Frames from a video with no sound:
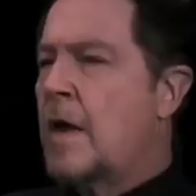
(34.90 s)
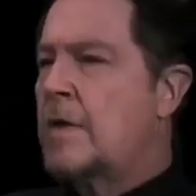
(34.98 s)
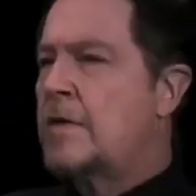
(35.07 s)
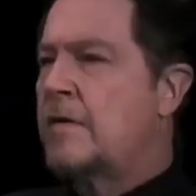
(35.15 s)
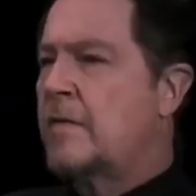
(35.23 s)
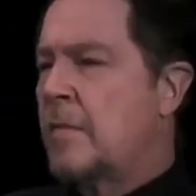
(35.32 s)

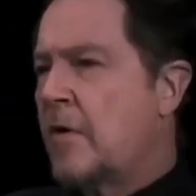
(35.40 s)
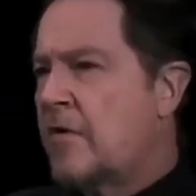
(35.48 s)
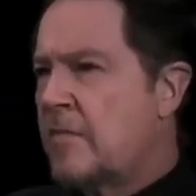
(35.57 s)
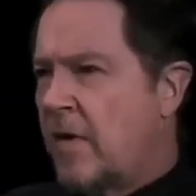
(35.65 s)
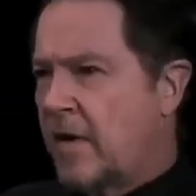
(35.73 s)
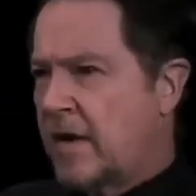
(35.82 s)
And you have the
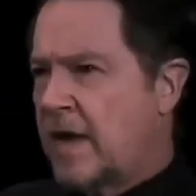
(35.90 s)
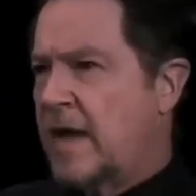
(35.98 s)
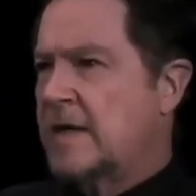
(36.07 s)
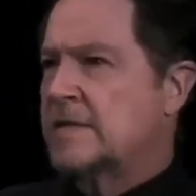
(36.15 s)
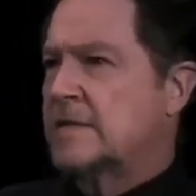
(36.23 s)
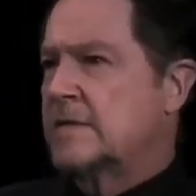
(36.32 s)
birthmark
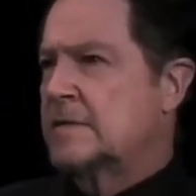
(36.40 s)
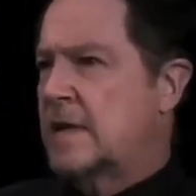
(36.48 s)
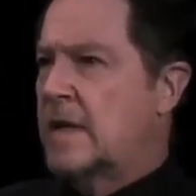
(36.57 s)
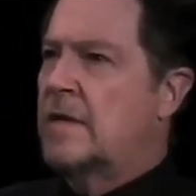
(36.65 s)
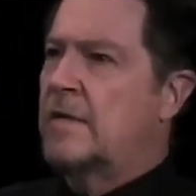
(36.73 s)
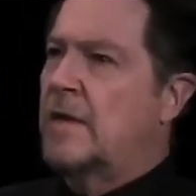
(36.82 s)
cases,
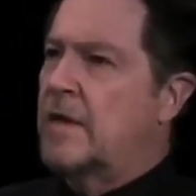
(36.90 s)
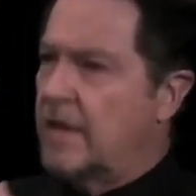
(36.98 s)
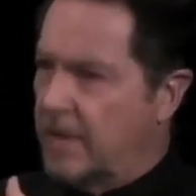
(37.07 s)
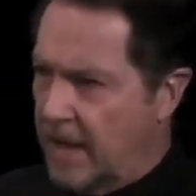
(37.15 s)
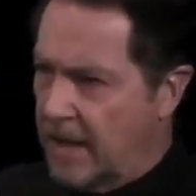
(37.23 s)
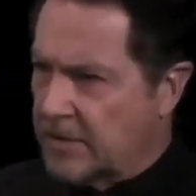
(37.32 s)
and the
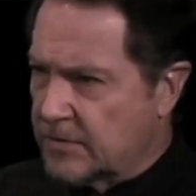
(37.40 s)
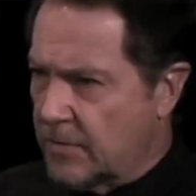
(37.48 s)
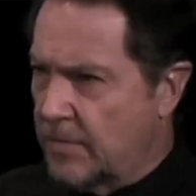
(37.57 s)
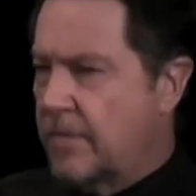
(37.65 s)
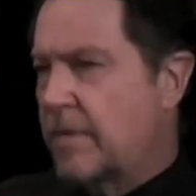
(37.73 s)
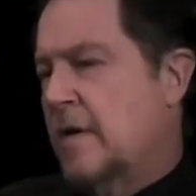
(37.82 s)
cases
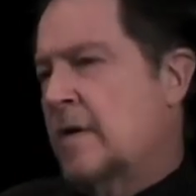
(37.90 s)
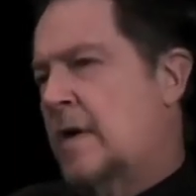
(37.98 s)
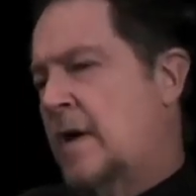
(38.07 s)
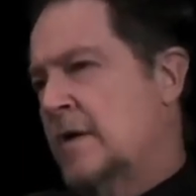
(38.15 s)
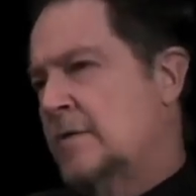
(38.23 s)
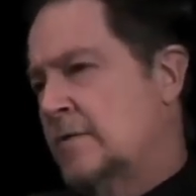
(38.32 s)
where
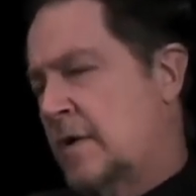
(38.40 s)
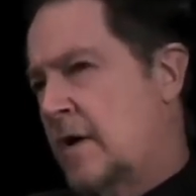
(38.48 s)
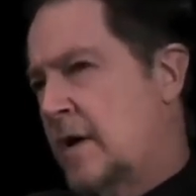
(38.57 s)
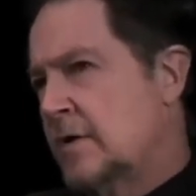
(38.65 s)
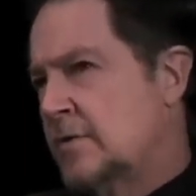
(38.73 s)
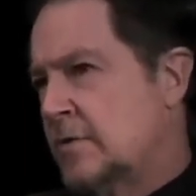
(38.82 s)
kids
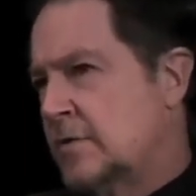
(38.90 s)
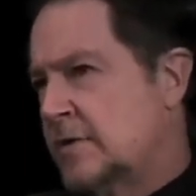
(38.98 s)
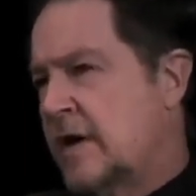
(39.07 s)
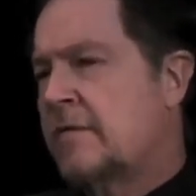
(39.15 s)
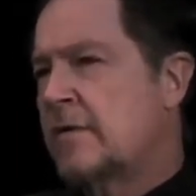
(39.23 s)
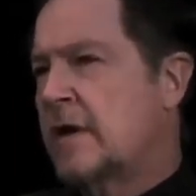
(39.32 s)
are injured.
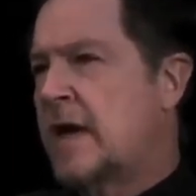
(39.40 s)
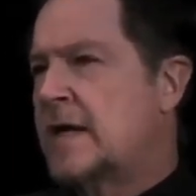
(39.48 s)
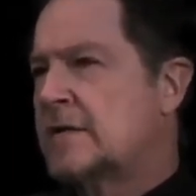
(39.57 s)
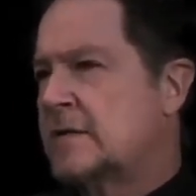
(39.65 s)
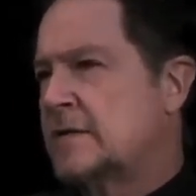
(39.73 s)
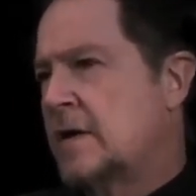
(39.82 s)
Several
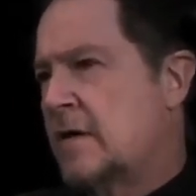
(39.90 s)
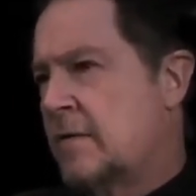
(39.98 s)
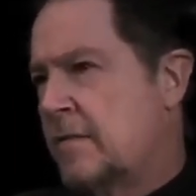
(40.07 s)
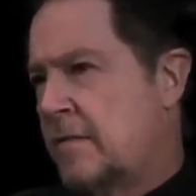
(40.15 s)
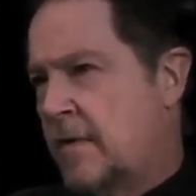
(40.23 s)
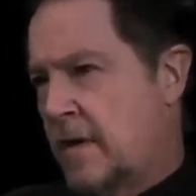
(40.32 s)
cases dealt
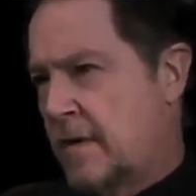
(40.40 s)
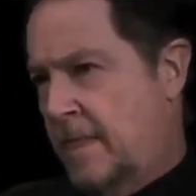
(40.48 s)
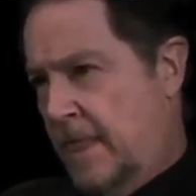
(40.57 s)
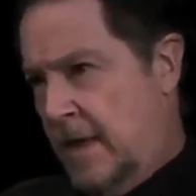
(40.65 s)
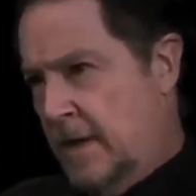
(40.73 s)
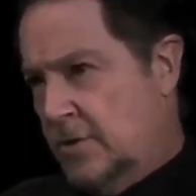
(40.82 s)

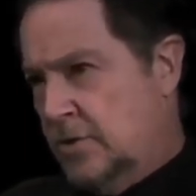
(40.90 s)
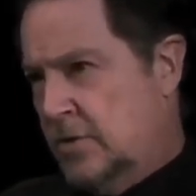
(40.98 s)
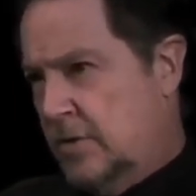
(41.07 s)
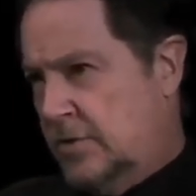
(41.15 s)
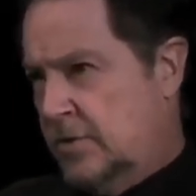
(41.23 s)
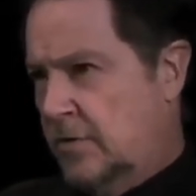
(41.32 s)
with
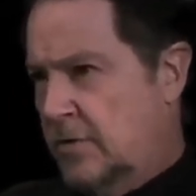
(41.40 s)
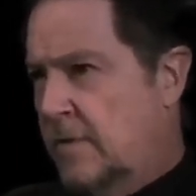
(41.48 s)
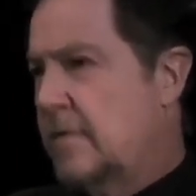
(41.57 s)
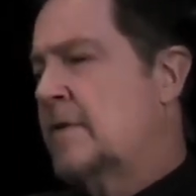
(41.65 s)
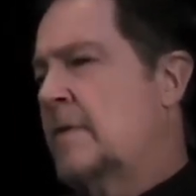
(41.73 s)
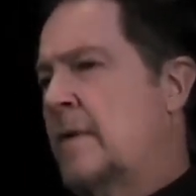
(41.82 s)

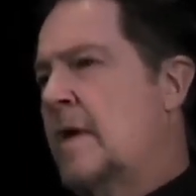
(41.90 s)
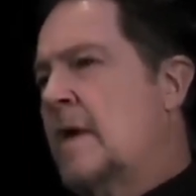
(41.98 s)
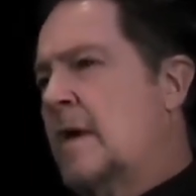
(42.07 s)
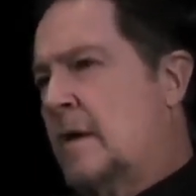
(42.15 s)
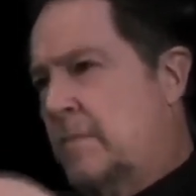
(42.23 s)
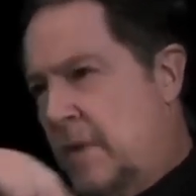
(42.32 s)
children
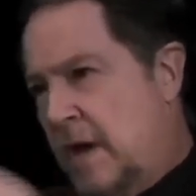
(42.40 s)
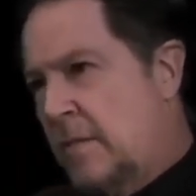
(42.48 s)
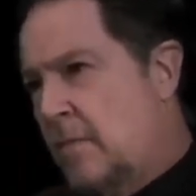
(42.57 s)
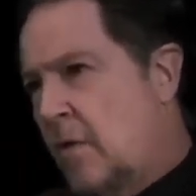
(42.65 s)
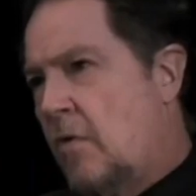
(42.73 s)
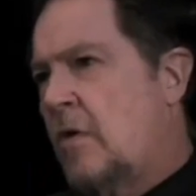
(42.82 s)

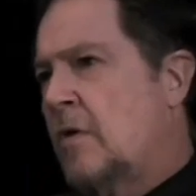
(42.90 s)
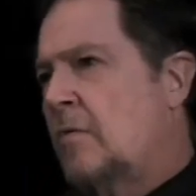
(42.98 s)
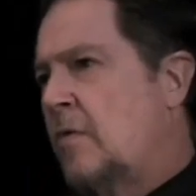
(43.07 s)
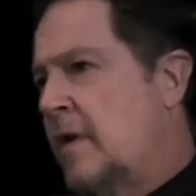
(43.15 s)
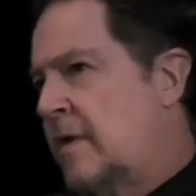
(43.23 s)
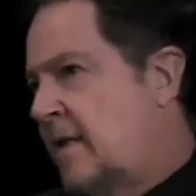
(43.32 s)
being
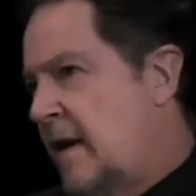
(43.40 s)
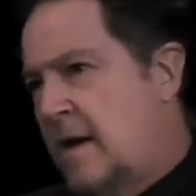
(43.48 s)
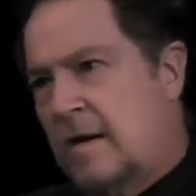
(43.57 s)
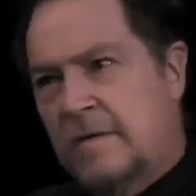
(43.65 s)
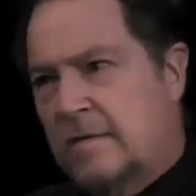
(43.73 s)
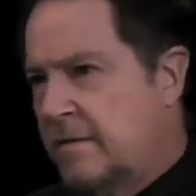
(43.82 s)
born
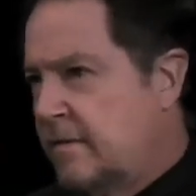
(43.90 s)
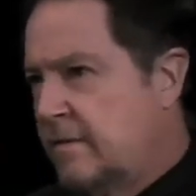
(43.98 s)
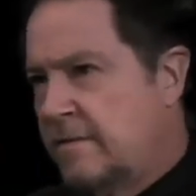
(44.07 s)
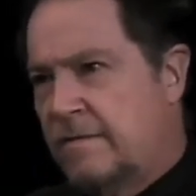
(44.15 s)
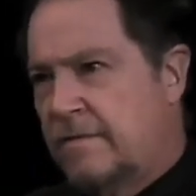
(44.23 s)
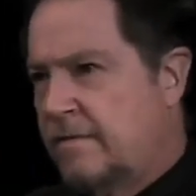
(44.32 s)
without
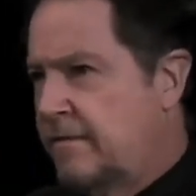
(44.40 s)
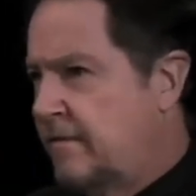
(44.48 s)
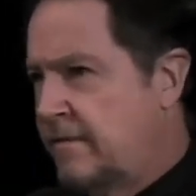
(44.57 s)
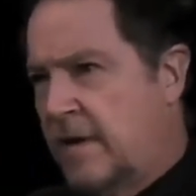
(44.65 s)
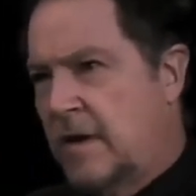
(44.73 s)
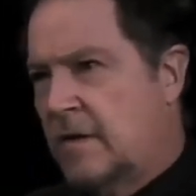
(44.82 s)

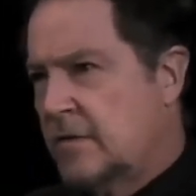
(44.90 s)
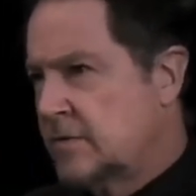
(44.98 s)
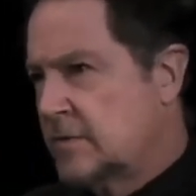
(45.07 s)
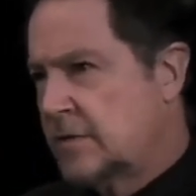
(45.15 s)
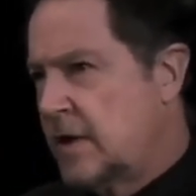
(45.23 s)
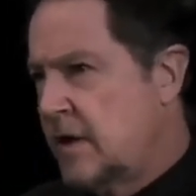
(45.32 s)

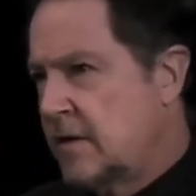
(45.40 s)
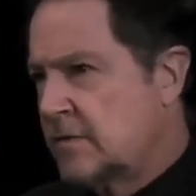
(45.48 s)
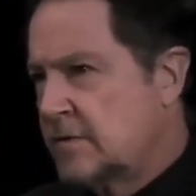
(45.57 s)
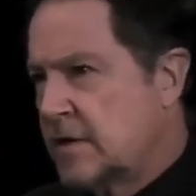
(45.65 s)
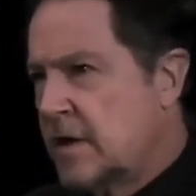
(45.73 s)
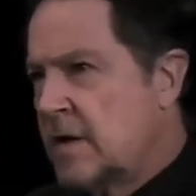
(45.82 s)
fingers or
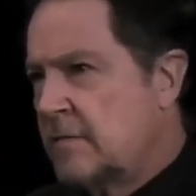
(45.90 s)
toes,